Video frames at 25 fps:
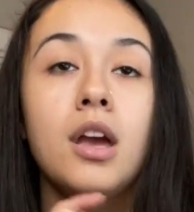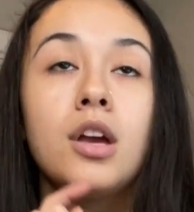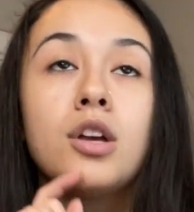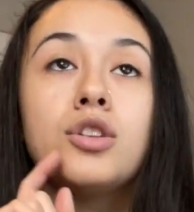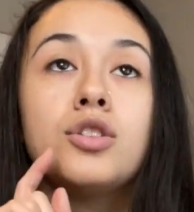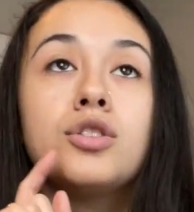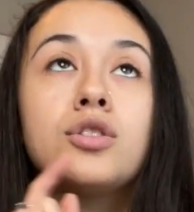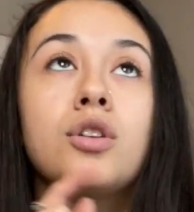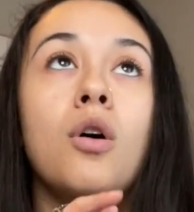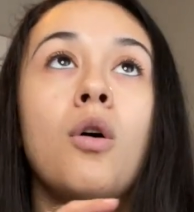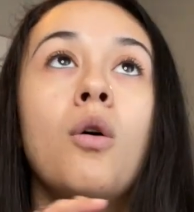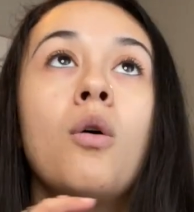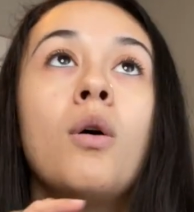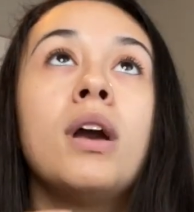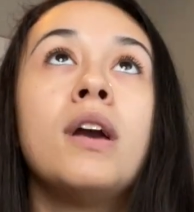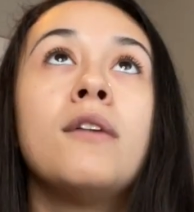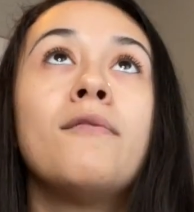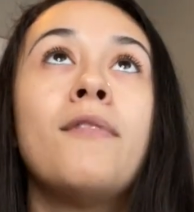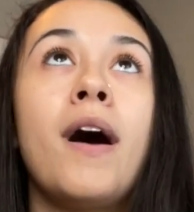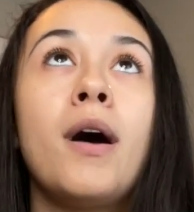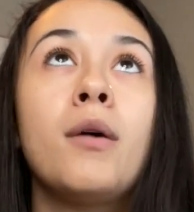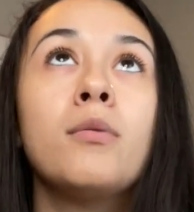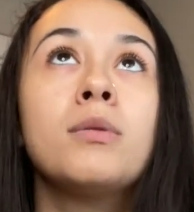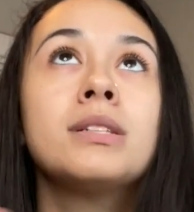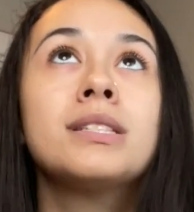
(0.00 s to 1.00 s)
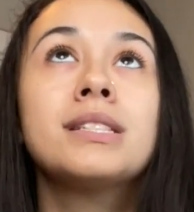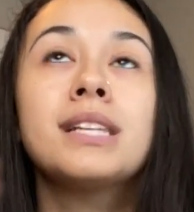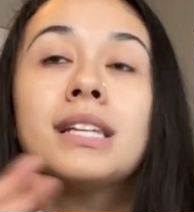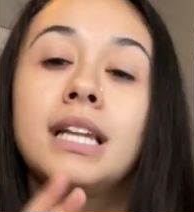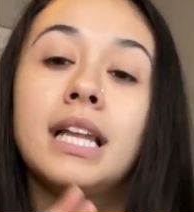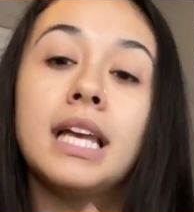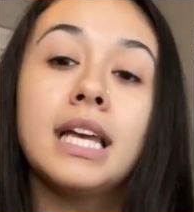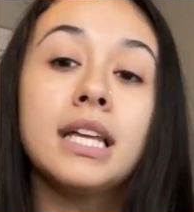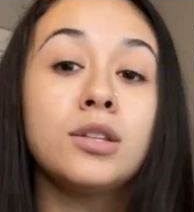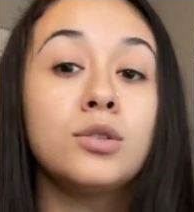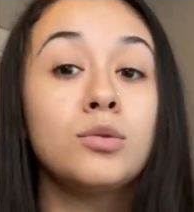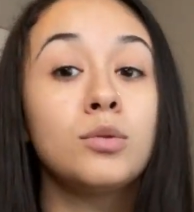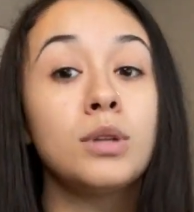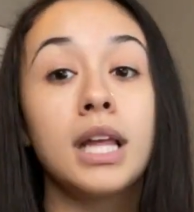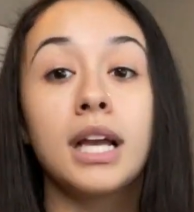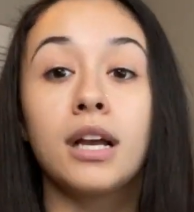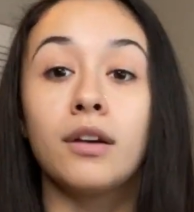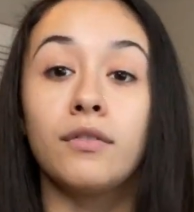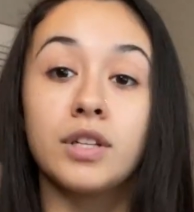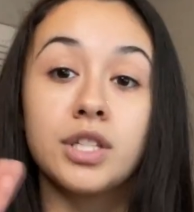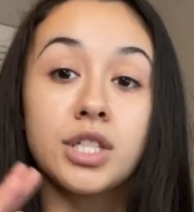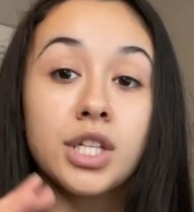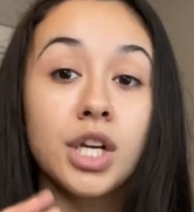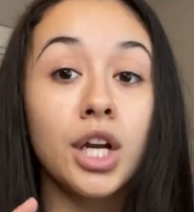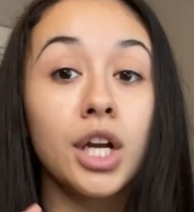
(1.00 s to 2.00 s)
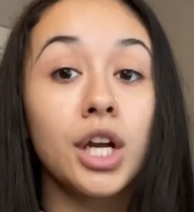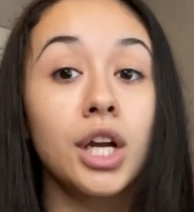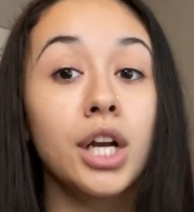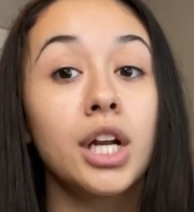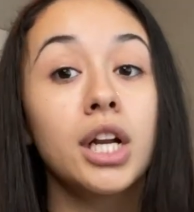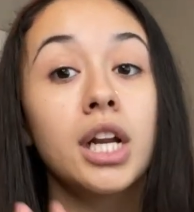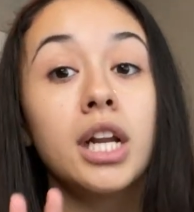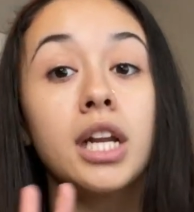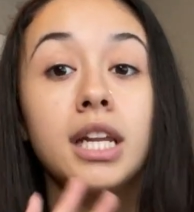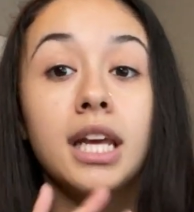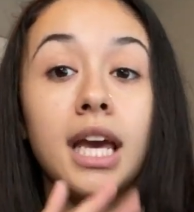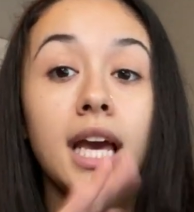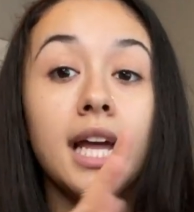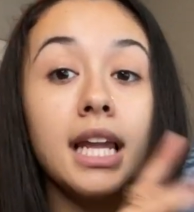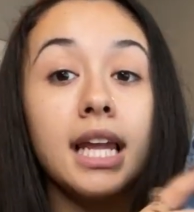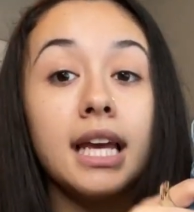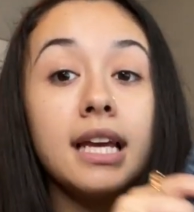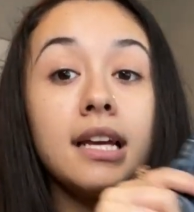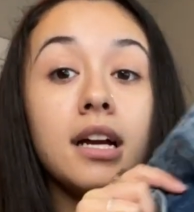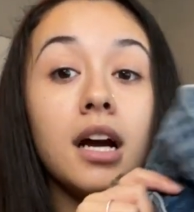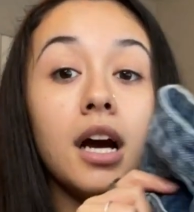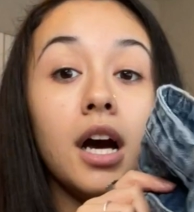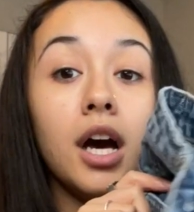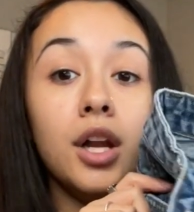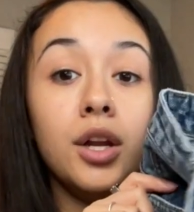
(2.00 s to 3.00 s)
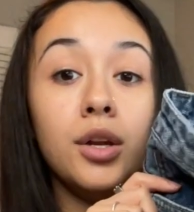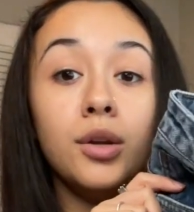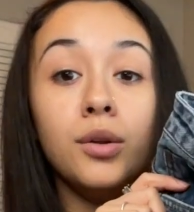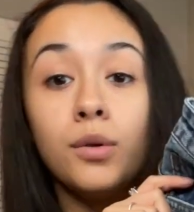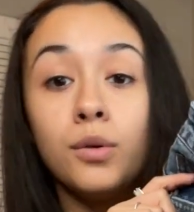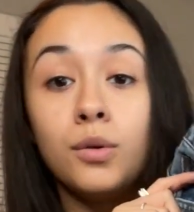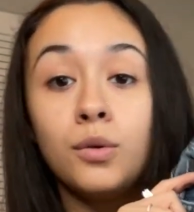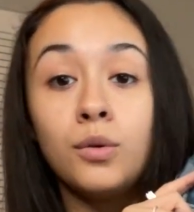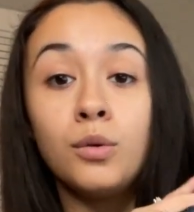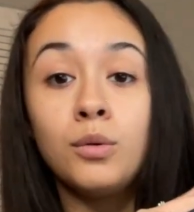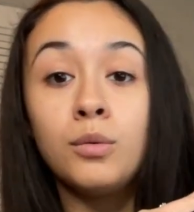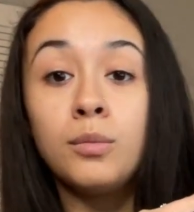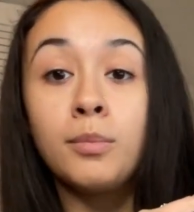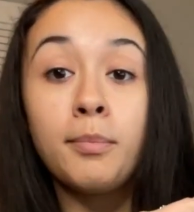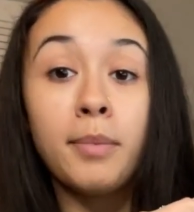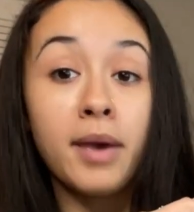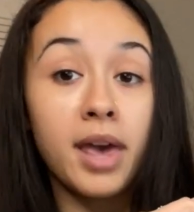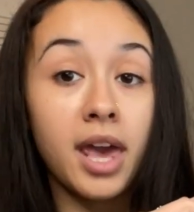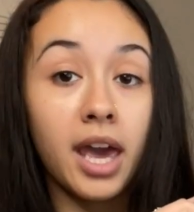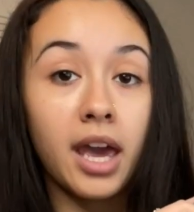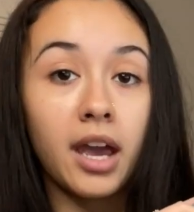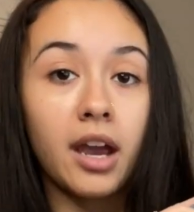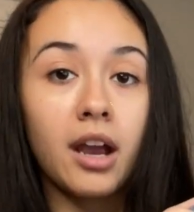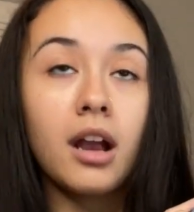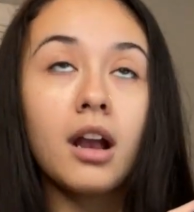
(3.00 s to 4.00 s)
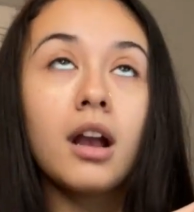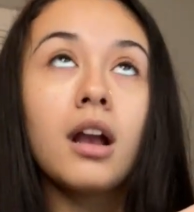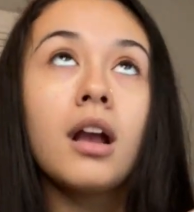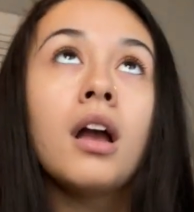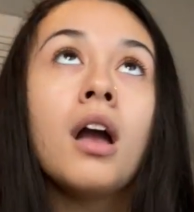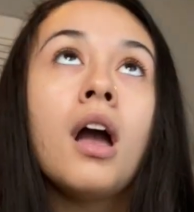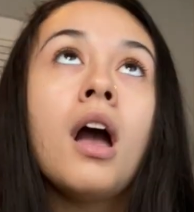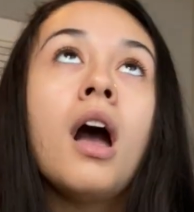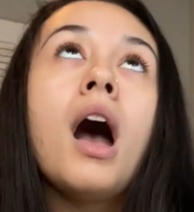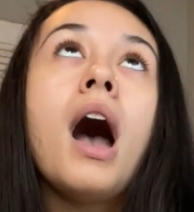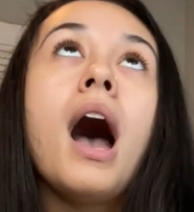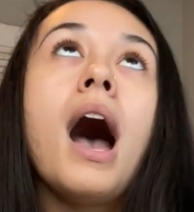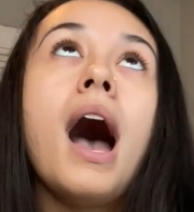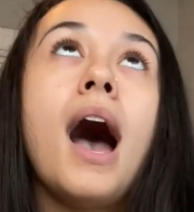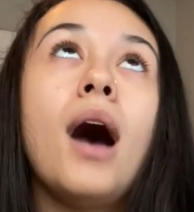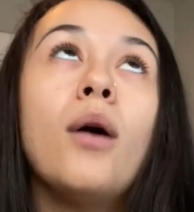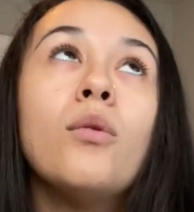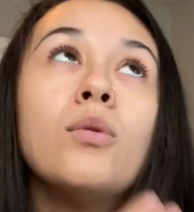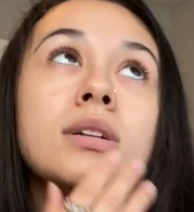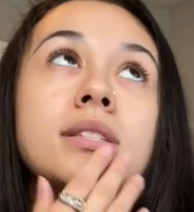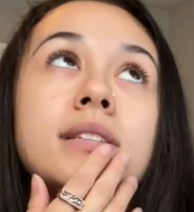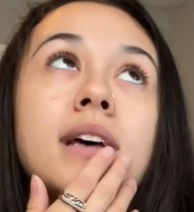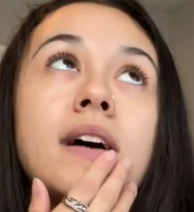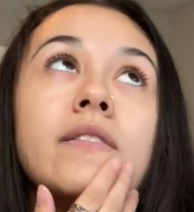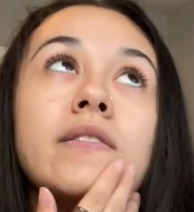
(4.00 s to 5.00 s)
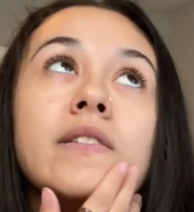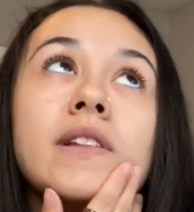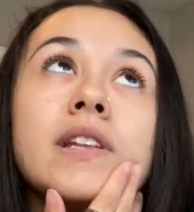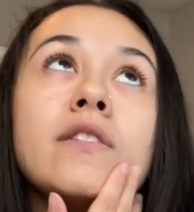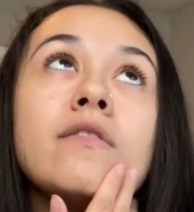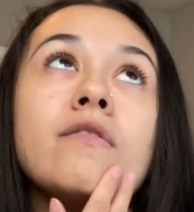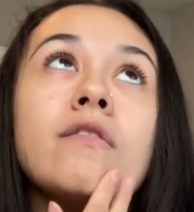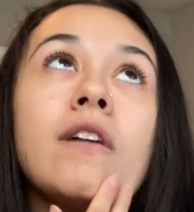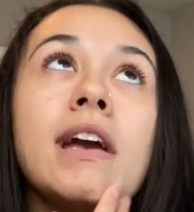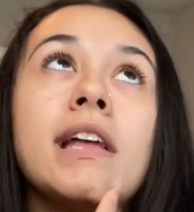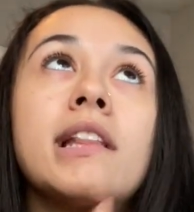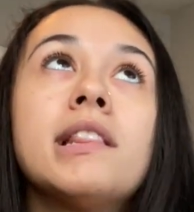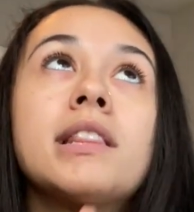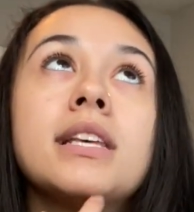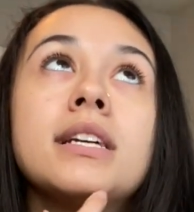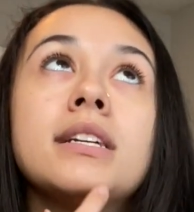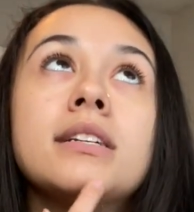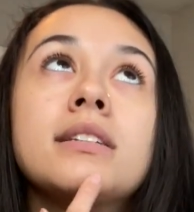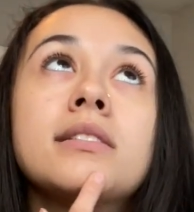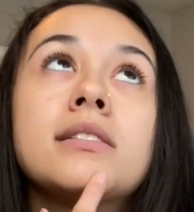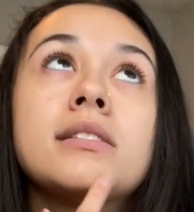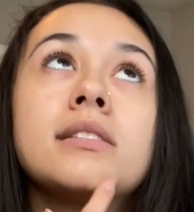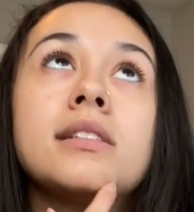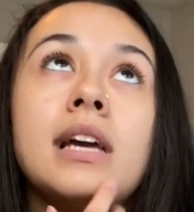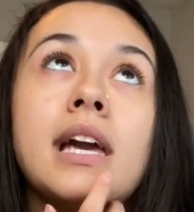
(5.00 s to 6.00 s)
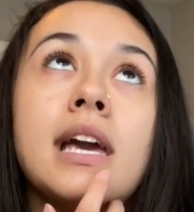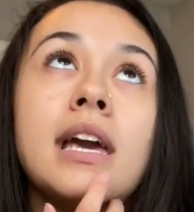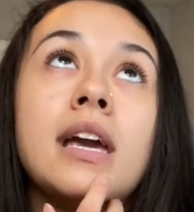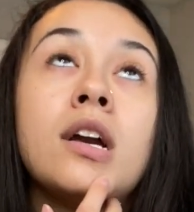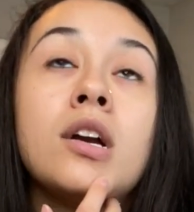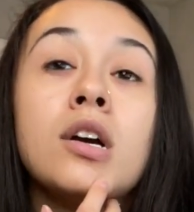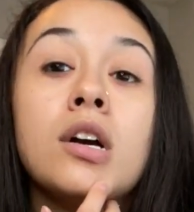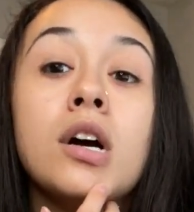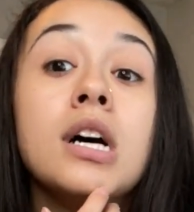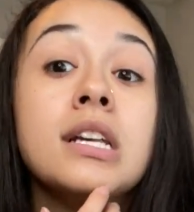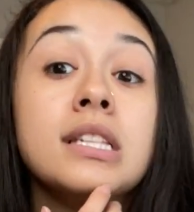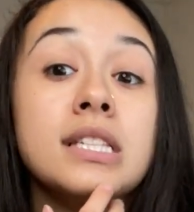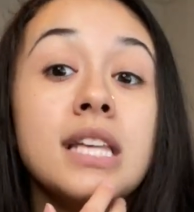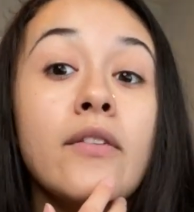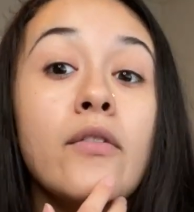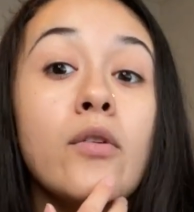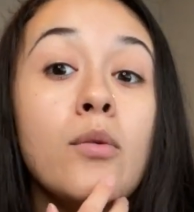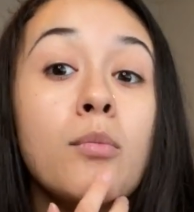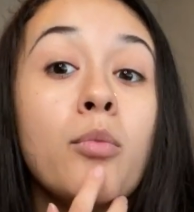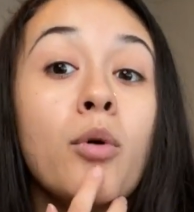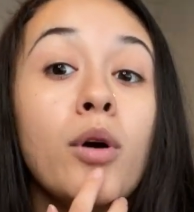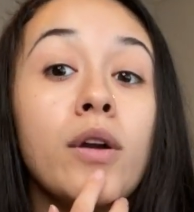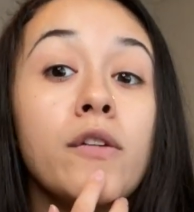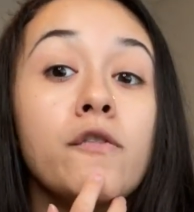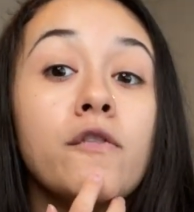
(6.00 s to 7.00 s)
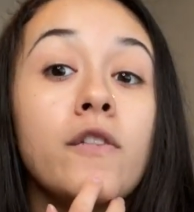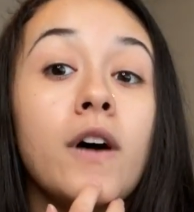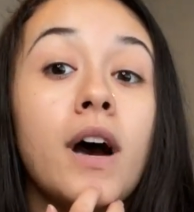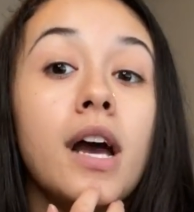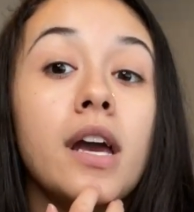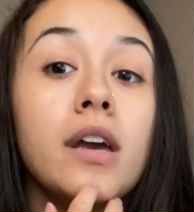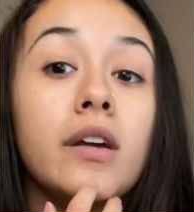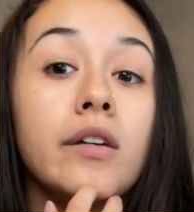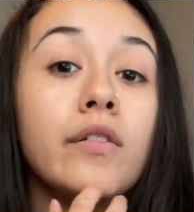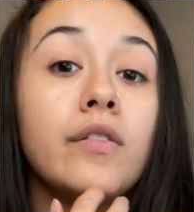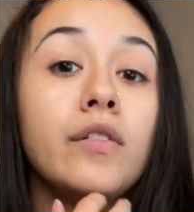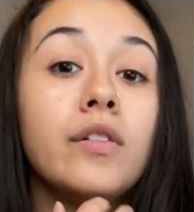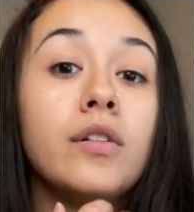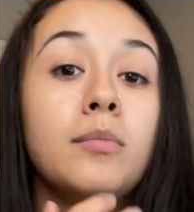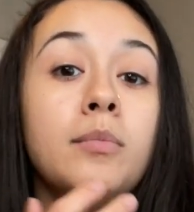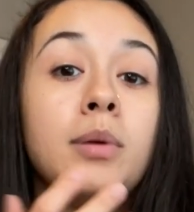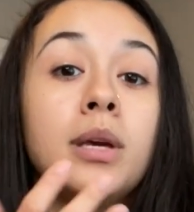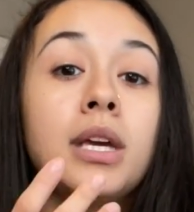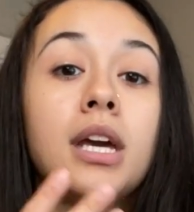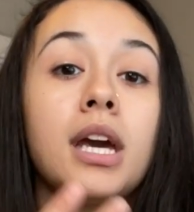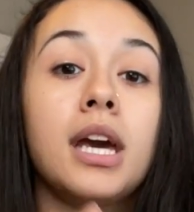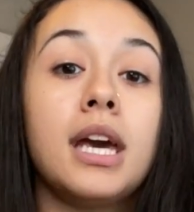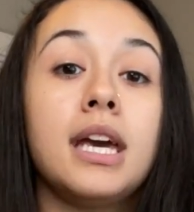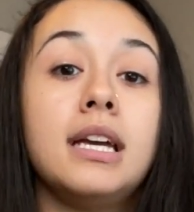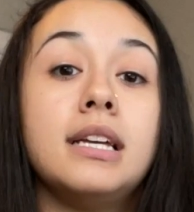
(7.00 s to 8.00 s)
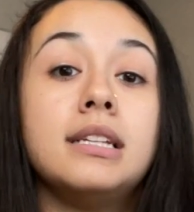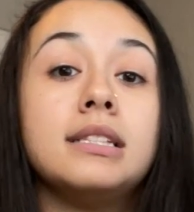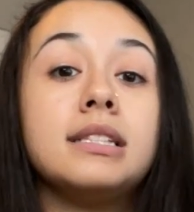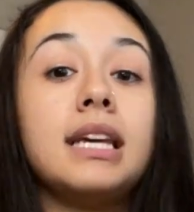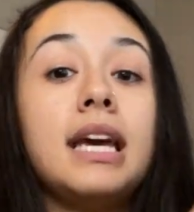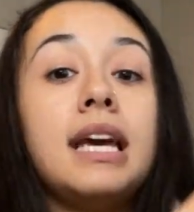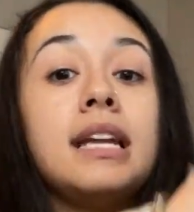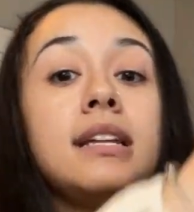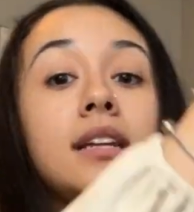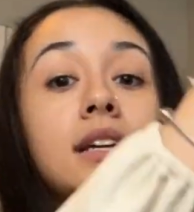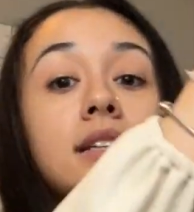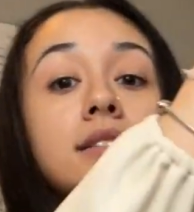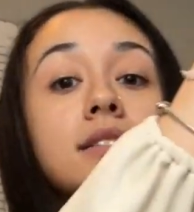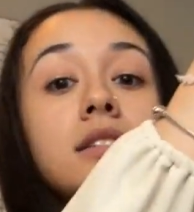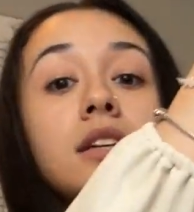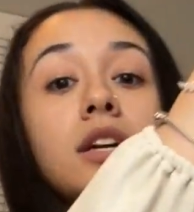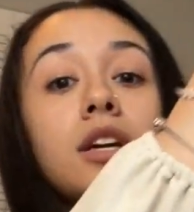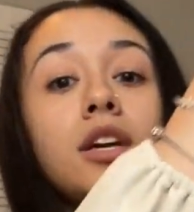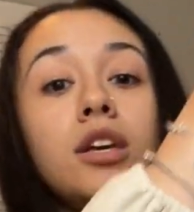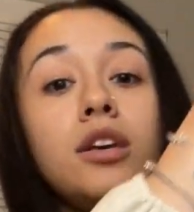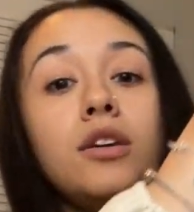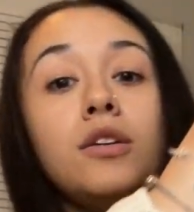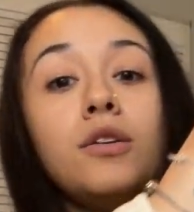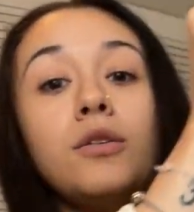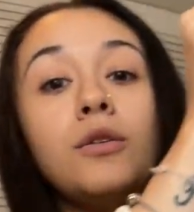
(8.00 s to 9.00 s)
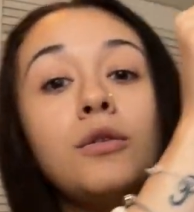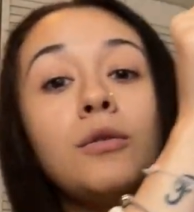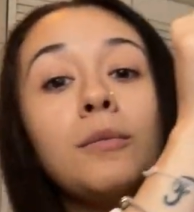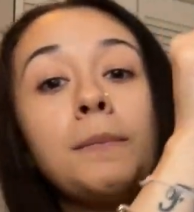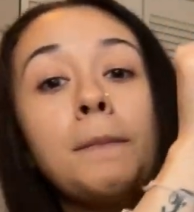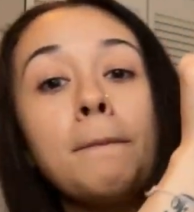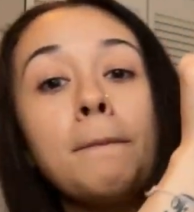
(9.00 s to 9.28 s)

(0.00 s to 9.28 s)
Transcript: So if I was to like do like a return and get like a new pair, I would definitely rate this like a 7.5, because it does look cute.